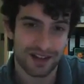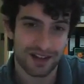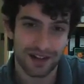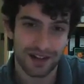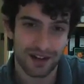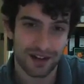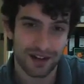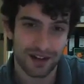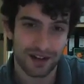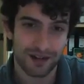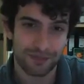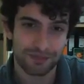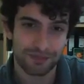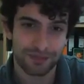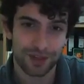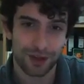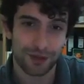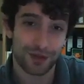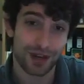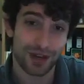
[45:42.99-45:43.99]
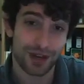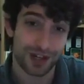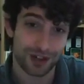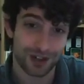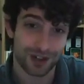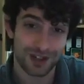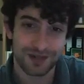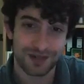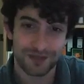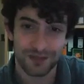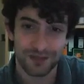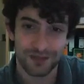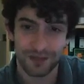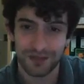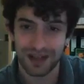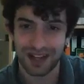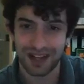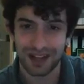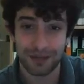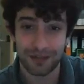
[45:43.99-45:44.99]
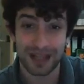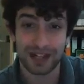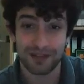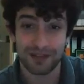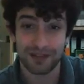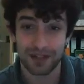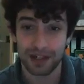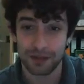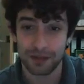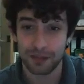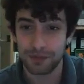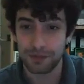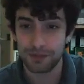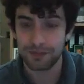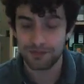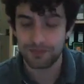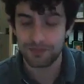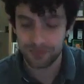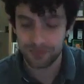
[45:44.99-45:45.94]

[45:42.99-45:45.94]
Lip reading: of records made available.